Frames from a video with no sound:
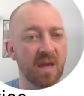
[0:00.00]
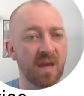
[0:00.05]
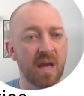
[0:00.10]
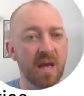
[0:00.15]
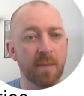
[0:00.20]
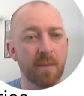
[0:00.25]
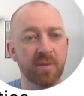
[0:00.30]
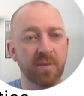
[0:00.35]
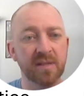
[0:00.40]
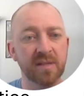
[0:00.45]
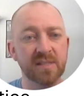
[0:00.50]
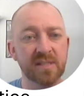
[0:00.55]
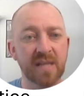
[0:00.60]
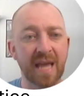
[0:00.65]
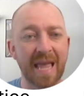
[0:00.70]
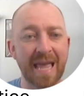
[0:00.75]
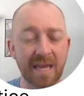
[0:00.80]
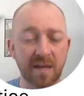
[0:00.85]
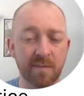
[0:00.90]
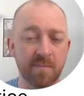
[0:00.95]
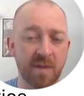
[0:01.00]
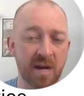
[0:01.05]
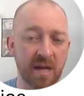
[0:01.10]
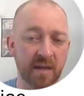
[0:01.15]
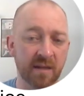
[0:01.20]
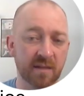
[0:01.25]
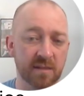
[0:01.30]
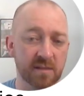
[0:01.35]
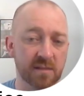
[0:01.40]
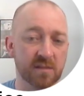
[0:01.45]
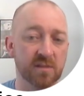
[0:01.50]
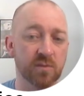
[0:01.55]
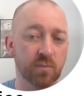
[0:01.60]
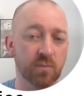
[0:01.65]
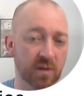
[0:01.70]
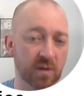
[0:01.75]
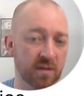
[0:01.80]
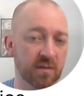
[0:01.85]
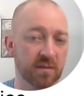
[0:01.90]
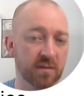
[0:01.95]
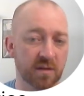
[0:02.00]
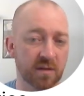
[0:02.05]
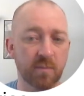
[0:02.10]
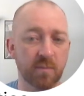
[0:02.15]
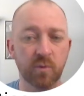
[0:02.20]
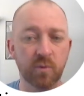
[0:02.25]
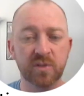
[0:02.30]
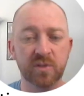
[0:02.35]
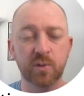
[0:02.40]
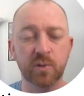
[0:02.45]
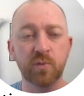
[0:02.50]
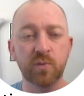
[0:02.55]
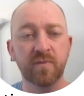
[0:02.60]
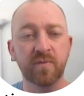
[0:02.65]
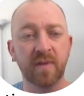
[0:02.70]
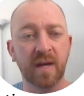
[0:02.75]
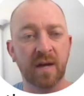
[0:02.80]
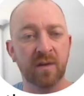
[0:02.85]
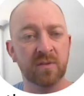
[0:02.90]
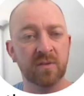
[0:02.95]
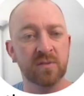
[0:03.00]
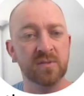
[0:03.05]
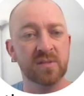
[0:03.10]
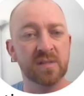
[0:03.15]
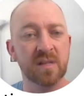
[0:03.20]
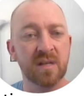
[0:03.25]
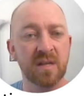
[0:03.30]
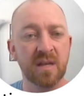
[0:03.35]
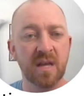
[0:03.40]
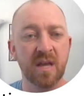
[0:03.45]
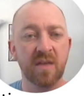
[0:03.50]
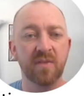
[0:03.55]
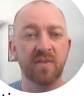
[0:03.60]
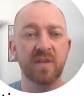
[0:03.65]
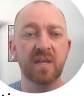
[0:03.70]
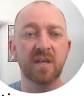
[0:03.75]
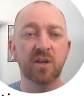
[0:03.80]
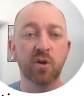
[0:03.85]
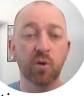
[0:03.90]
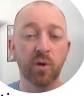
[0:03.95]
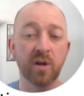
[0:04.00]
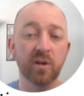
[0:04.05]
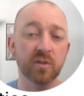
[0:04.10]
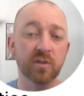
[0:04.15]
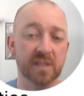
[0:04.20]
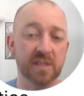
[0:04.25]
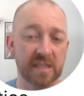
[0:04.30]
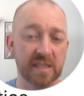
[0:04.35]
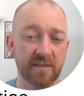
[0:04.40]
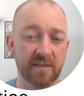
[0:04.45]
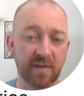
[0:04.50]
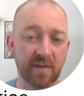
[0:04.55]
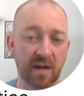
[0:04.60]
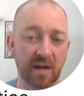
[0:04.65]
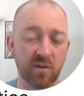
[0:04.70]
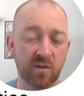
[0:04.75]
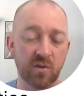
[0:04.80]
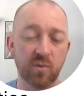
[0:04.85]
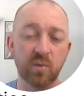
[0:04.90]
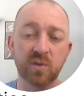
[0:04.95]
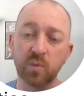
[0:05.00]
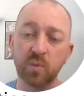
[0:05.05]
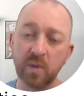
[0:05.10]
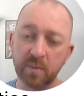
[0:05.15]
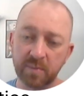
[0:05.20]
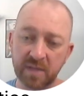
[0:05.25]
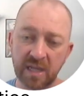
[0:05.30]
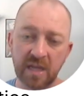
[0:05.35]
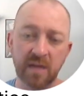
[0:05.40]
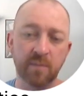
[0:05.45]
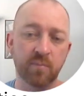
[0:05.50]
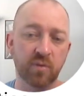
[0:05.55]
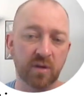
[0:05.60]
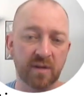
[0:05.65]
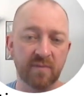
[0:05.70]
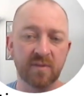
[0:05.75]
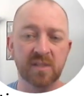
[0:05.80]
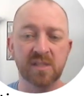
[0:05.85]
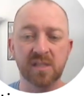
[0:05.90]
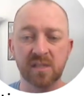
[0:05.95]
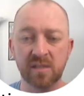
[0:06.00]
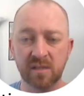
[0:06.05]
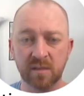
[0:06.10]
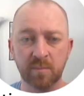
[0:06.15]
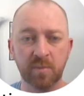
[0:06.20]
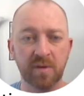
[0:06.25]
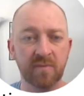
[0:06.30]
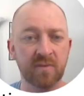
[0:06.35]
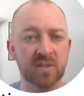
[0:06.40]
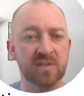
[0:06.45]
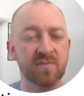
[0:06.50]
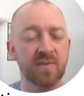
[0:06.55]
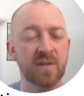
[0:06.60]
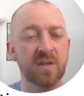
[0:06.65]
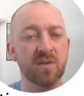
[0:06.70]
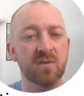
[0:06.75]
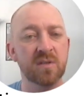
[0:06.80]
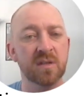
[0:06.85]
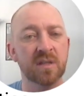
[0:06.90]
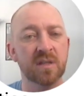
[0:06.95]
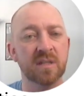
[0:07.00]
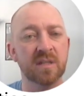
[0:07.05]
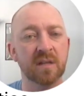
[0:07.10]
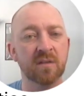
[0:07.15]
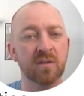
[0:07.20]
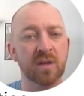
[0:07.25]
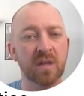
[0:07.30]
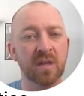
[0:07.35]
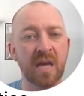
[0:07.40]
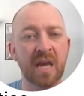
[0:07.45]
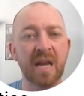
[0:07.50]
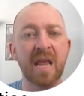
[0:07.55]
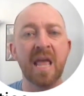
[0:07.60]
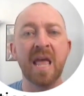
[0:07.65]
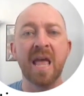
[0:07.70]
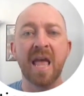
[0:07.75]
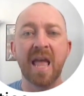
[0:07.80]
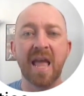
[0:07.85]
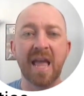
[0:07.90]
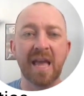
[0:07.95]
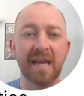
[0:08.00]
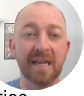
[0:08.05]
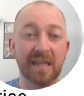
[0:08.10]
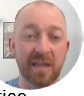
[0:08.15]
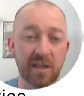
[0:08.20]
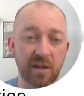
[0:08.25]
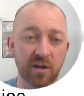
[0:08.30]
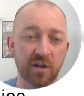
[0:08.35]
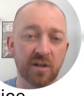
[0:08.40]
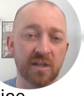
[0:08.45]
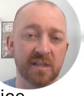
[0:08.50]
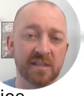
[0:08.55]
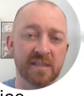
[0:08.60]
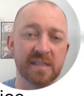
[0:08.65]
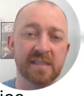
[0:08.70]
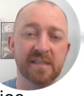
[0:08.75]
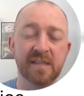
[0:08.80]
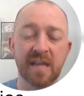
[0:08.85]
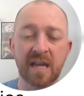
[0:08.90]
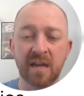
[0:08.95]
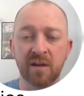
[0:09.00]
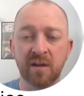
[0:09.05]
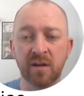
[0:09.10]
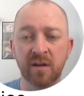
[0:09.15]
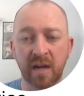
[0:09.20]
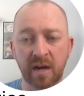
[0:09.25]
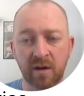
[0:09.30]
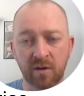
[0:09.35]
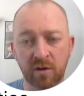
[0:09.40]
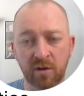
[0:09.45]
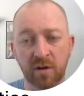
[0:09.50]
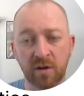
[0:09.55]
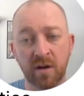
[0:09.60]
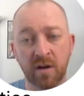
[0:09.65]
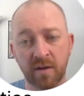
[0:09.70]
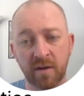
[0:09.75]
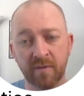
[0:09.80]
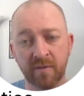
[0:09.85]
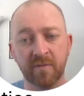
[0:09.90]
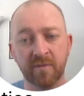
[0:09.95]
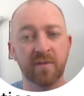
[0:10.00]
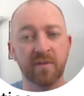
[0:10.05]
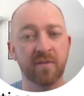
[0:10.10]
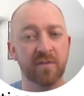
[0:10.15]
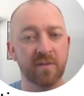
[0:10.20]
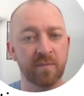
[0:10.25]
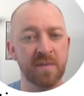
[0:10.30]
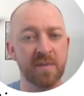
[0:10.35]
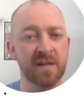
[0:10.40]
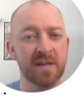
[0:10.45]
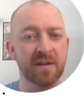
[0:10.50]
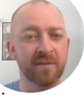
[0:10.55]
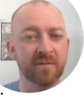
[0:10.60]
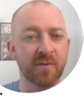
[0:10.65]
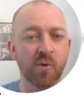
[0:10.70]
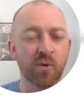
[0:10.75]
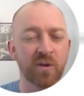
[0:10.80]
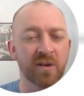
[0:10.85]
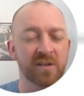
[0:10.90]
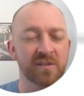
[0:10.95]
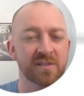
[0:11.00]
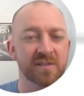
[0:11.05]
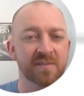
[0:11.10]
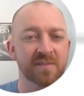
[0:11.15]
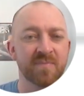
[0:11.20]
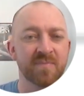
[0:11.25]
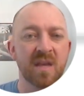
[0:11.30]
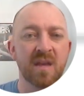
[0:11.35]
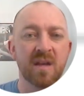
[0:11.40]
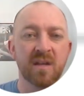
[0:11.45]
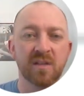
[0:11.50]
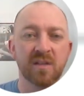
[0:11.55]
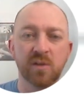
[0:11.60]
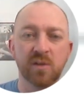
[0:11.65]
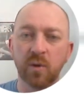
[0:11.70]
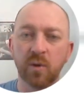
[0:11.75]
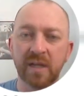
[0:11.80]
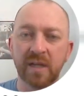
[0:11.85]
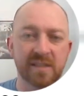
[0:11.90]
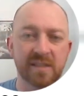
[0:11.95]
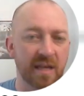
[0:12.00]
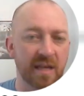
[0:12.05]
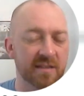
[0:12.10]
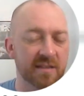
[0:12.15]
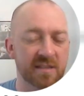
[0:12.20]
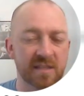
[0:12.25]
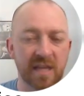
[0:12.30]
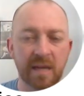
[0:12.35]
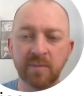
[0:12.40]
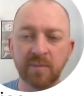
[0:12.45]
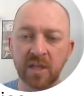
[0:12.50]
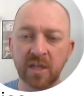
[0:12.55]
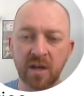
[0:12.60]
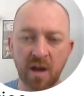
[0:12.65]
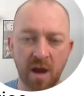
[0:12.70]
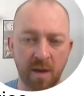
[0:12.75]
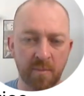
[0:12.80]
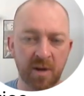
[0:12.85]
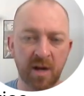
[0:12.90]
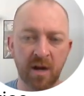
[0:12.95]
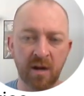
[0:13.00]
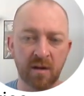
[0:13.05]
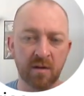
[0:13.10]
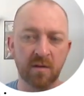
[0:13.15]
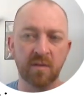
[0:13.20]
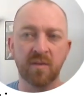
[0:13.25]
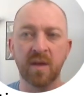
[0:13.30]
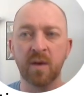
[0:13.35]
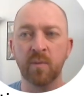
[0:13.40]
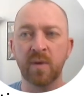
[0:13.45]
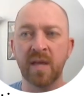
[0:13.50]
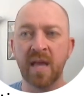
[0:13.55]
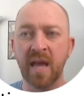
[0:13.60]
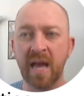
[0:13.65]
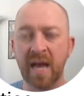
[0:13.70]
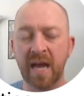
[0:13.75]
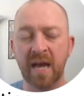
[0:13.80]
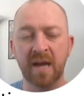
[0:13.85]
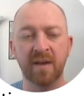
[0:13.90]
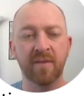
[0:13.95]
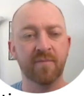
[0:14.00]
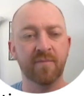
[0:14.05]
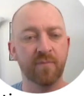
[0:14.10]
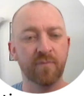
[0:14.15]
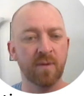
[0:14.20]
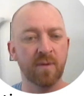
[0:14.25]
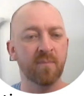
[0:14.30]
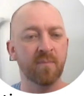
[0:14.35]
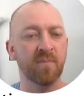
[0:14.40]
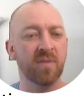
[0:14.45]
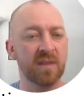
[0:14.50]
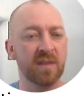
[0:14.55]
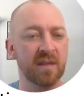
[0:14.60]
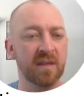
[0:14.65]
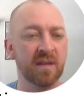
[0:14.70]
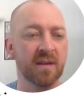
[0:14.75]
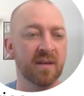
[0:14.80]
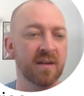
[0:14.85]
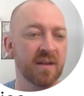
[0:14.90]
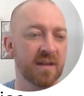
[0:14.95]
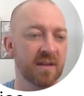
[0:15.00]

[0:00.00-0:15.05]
plus and minus, so we're going to come up with two values, the critical t-value, which we obtained previously in the previous video, you can take a look at that, and here is the standard error of the mean, of course. So it's that same denominator that we had from the